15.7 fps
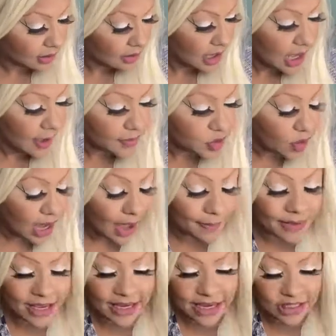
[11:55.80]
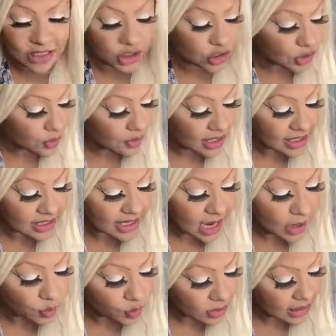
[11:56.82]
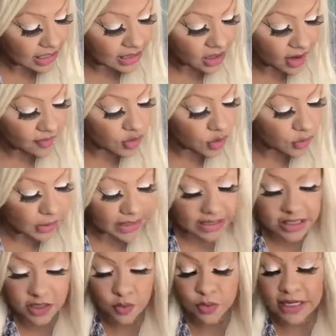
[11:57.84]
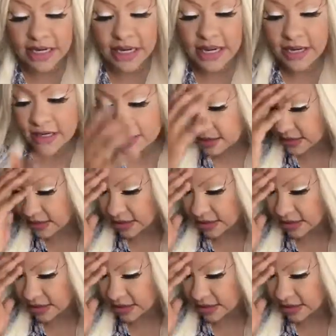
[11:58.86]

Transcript: I'm so happy I get to do this. I really love doing these readings.